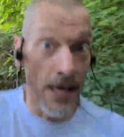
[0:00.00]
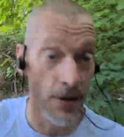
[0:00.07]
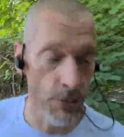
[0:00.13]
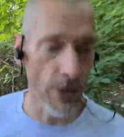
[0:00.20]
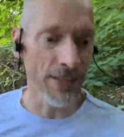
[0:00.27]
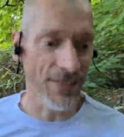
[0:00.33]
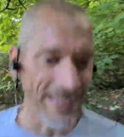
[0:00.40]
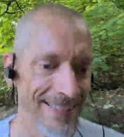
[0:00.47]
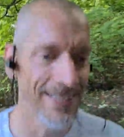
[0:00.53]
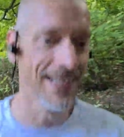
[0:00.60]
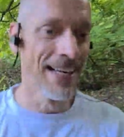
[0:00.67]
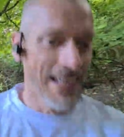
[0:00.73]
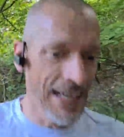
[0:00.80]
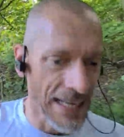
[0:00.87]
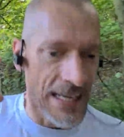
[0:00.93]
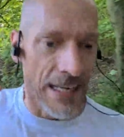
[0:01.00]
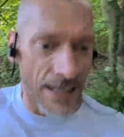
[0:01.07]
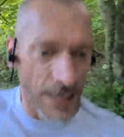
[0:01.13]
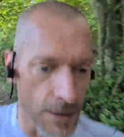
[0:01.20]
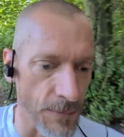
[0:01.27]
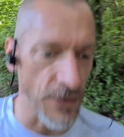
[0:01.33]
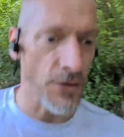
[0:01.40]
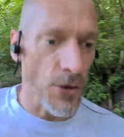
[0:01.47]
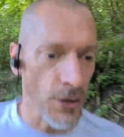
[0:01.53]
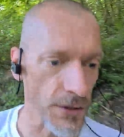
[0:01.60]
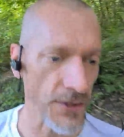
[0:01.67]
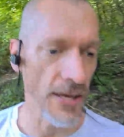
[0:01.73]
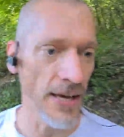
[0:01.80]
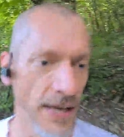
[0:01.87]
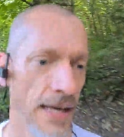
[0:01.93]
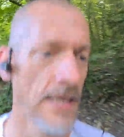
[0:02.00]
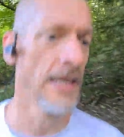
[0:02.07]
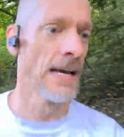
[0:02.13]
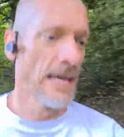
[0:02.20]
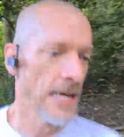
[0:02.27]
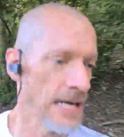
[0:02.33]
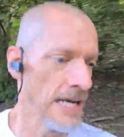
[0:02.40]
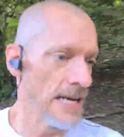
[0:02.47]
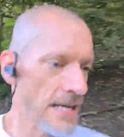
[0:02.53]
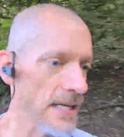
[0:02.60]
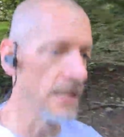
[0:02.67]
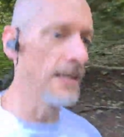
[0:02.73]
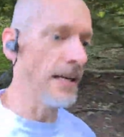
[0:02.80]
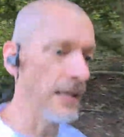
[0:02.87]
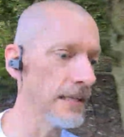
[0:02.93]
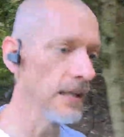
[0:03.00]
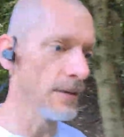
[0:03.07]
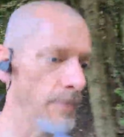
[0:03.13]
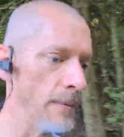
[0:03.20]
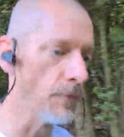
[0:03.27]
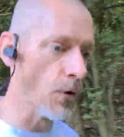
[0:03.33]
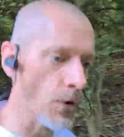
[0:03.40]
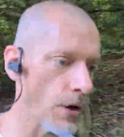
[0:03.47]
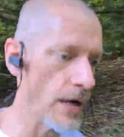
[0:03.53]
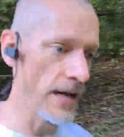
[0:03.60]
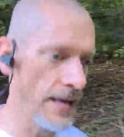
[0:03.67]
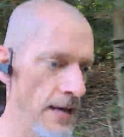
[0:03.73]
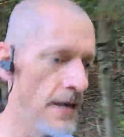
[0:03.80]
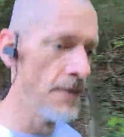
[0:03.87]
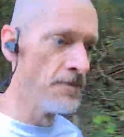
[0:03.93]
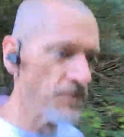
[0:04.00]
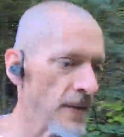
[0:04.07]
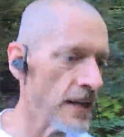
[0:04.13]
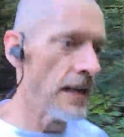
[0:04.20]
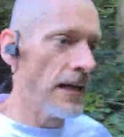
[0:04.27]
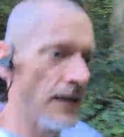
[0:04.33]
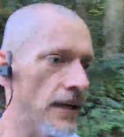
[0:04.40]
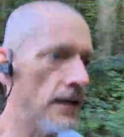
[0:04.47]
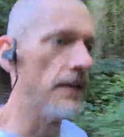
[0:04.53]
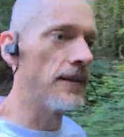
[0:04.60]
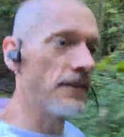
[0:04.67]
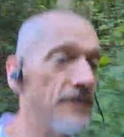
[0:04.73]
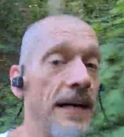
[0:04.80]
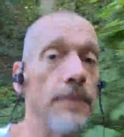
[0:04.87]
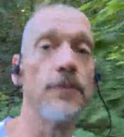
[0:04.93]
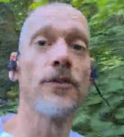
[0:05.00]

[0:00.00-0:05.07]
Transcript: right ear. You've got a little bit more depth